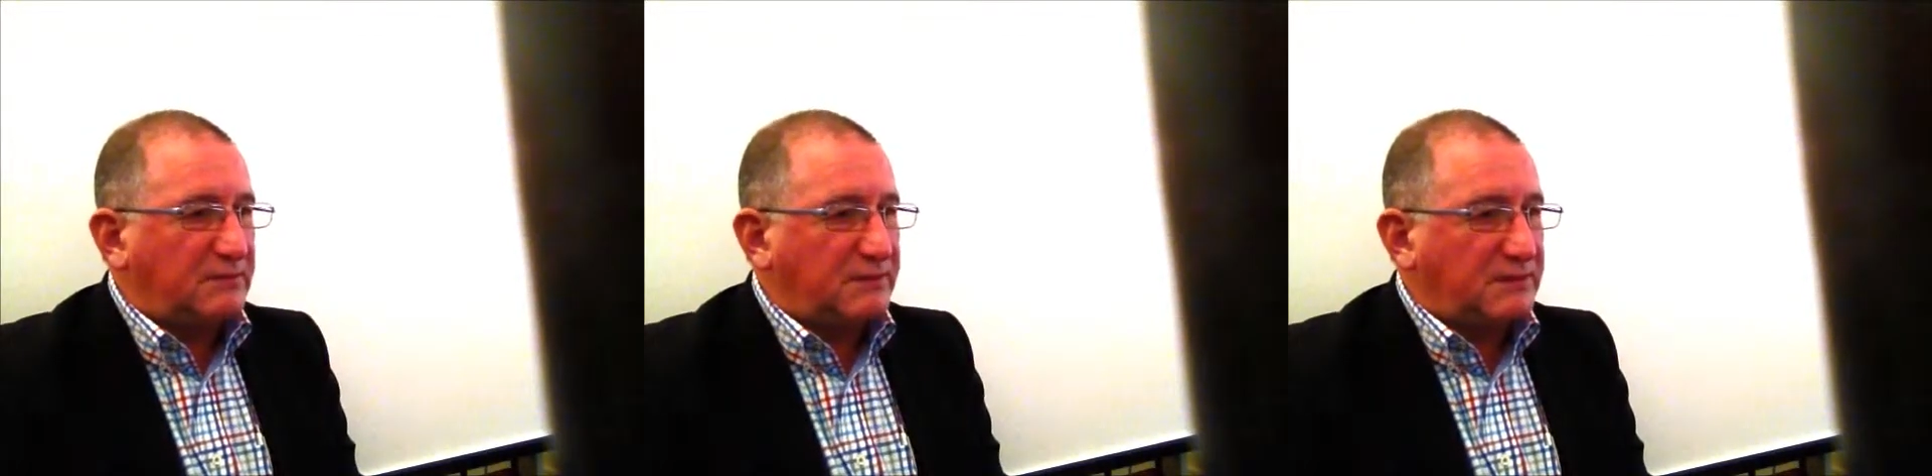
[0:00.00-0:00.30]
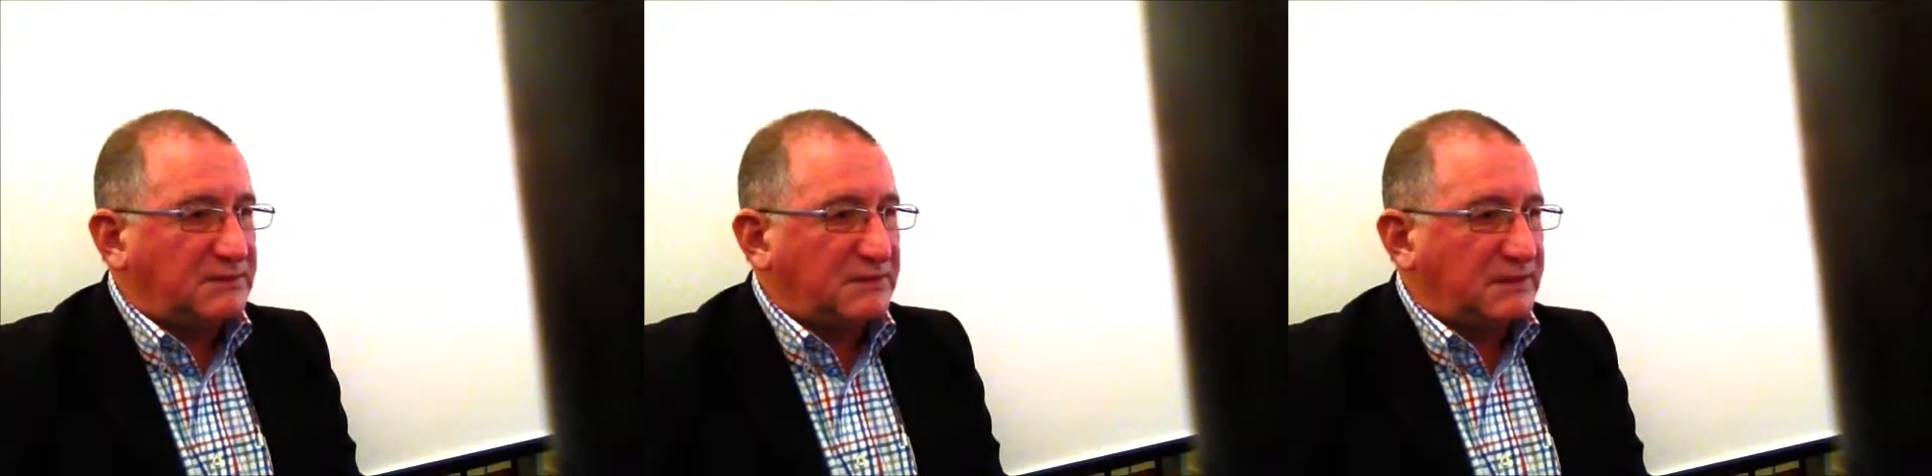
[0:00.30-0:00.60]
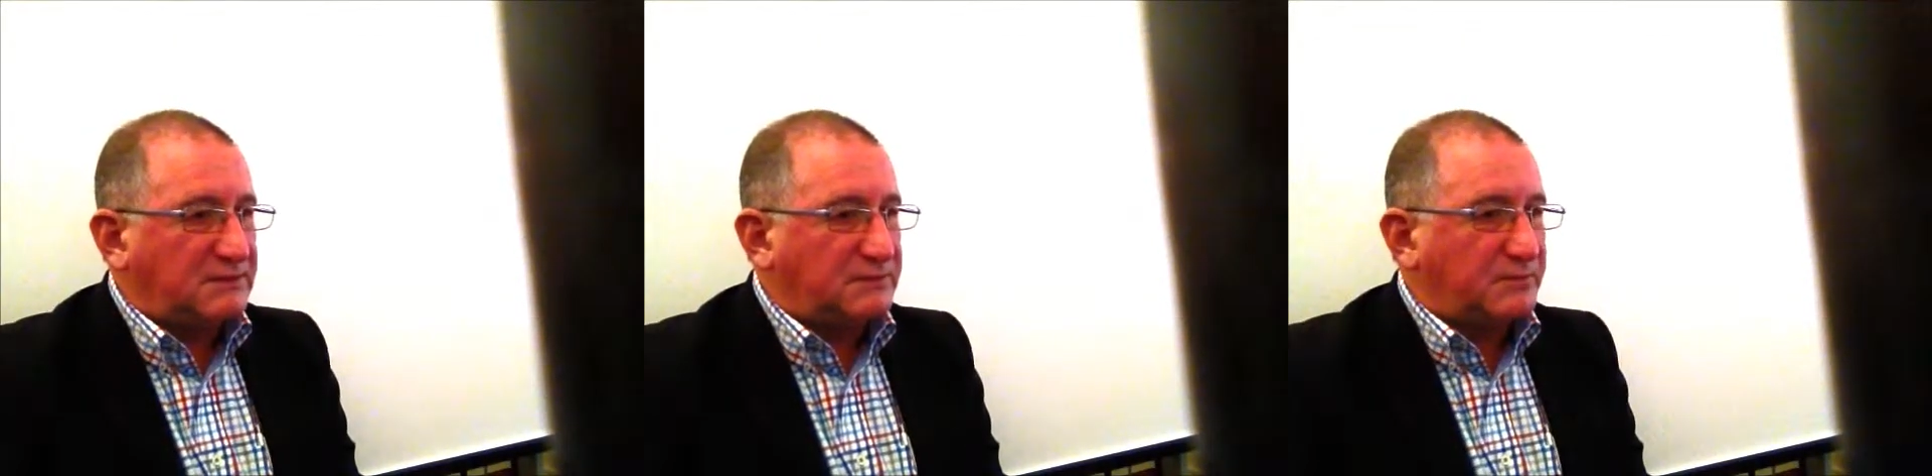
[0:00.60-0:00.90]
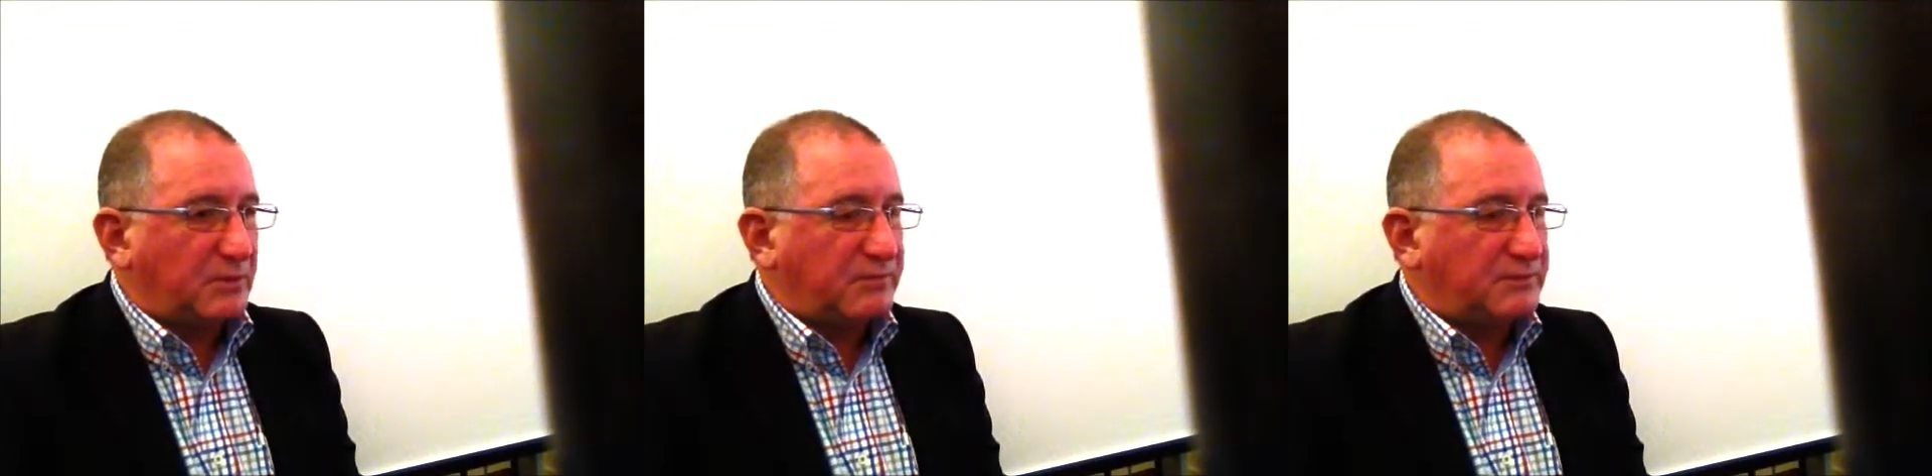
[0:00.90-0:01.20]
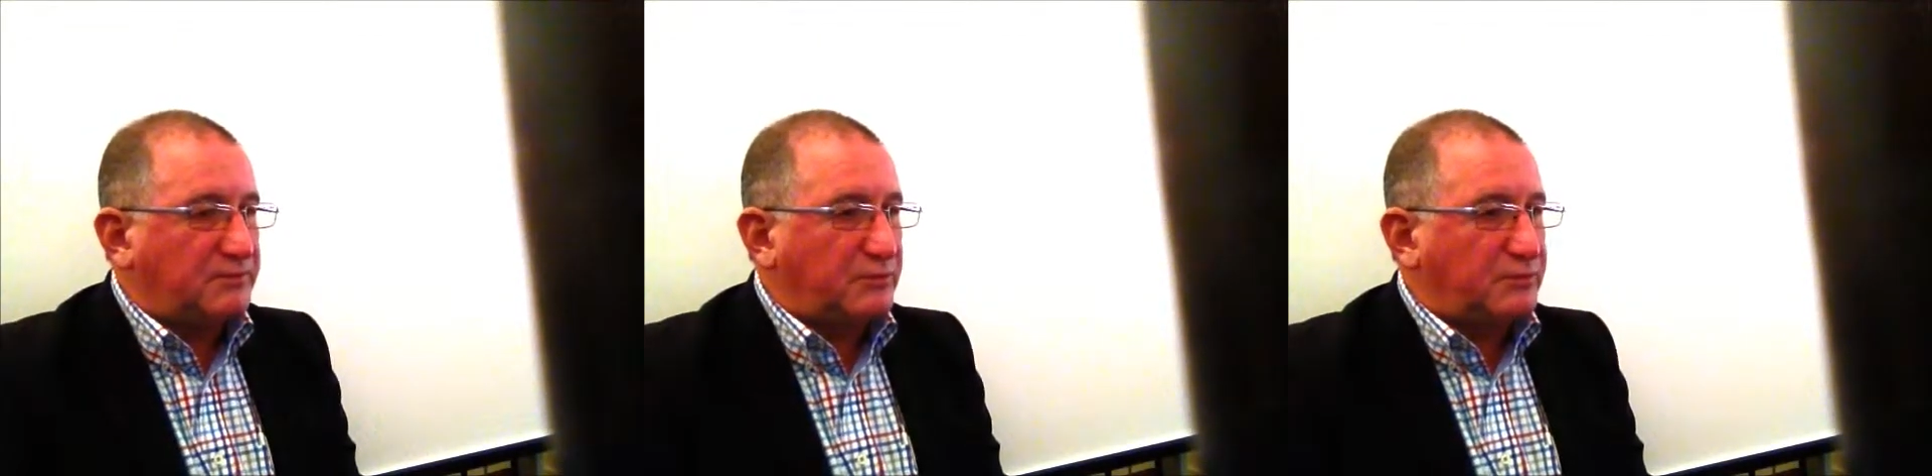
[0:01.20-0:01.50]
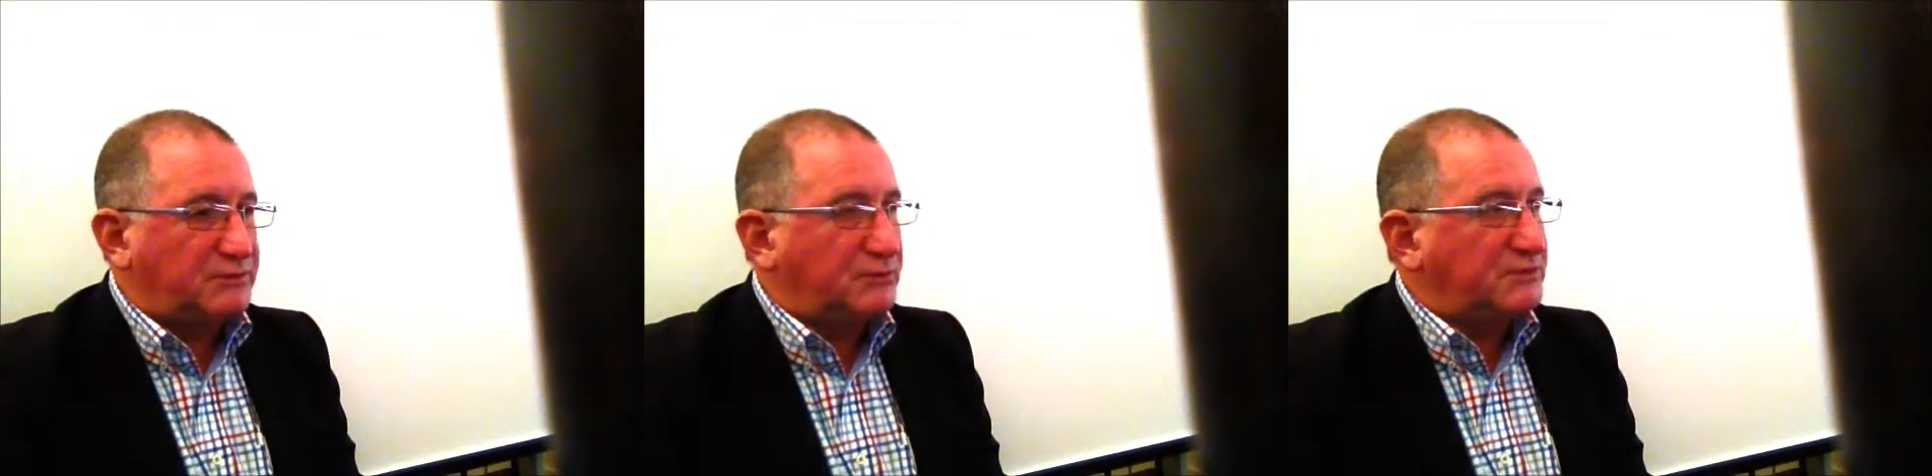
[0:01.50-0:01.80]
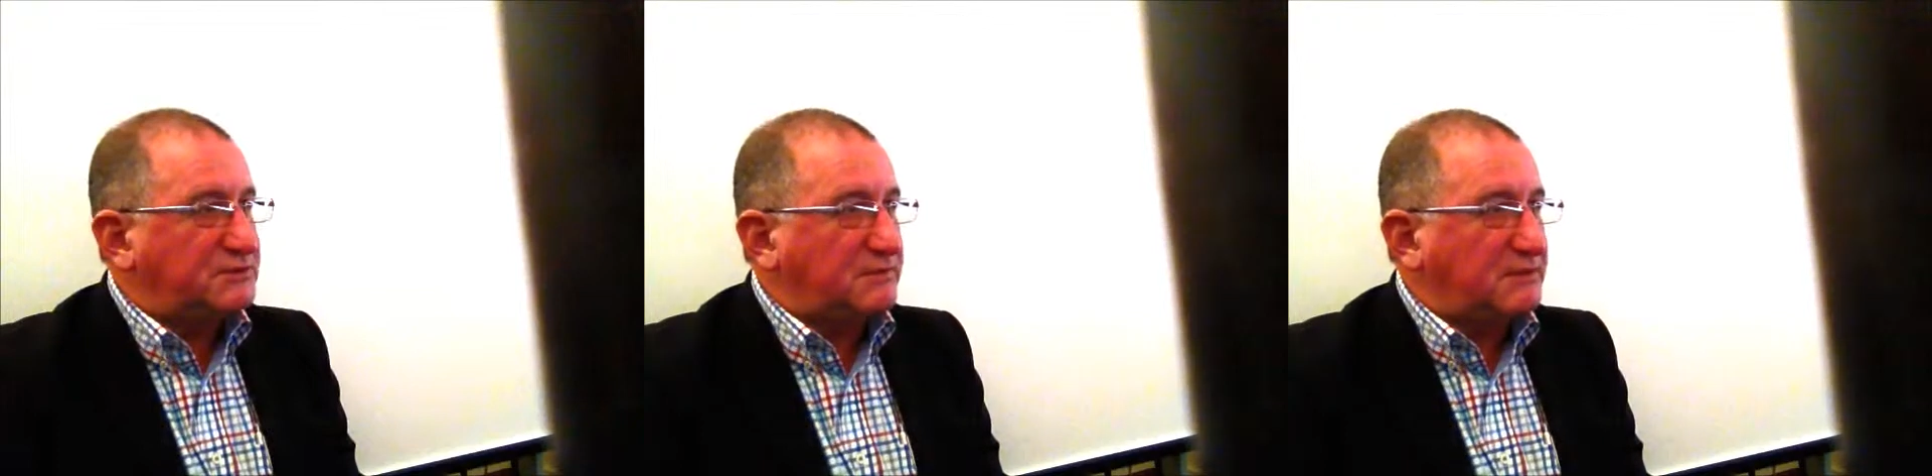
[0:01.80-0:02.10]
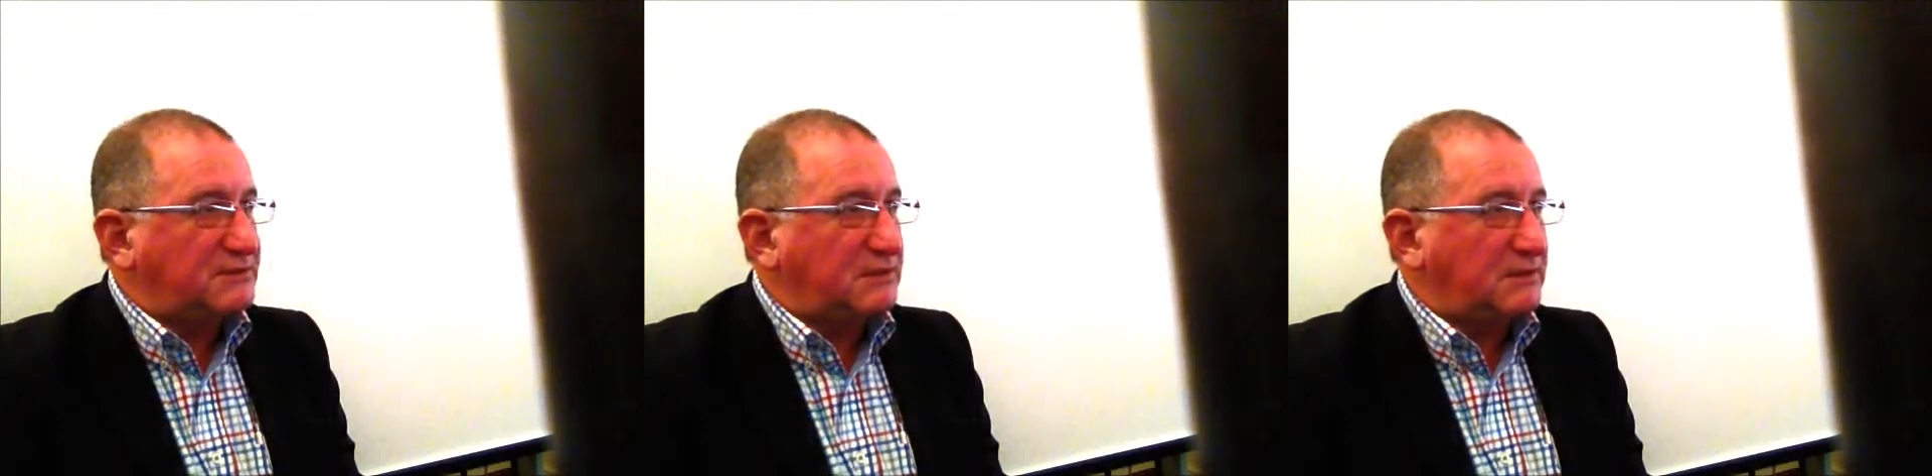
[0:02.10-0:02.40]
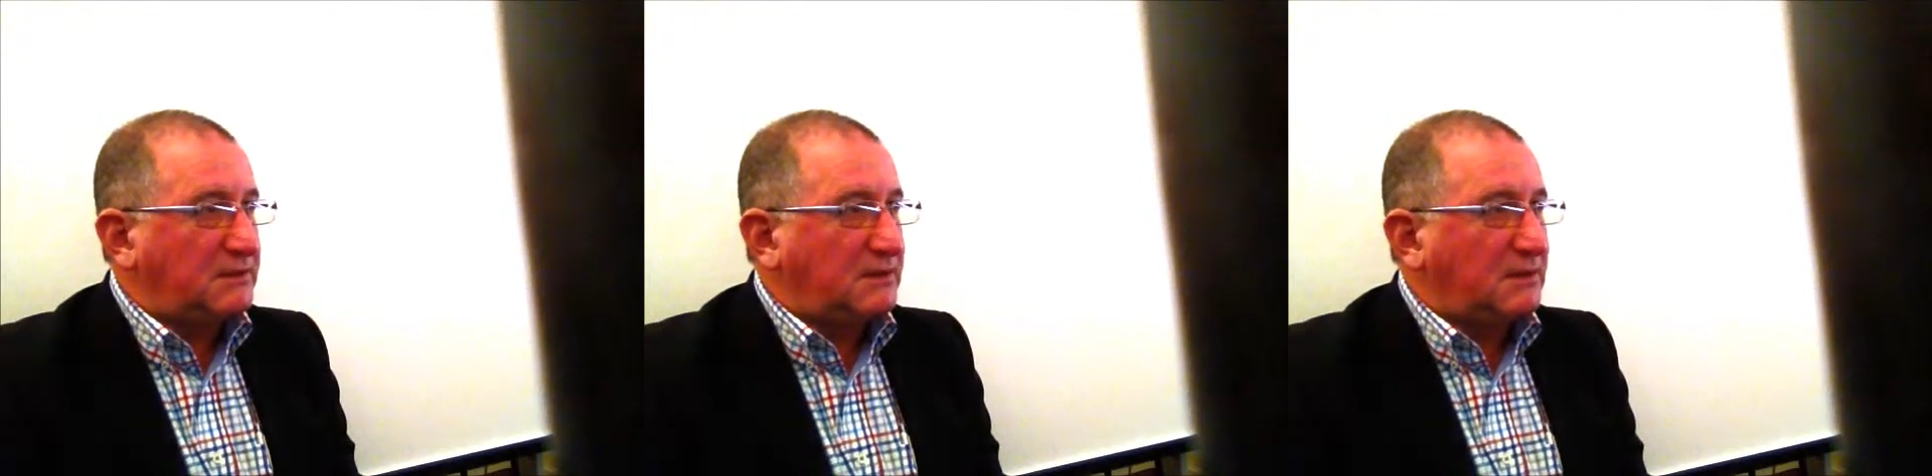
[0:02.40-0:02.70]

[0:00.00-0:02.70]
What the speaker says: we intend to probably put a joint submission in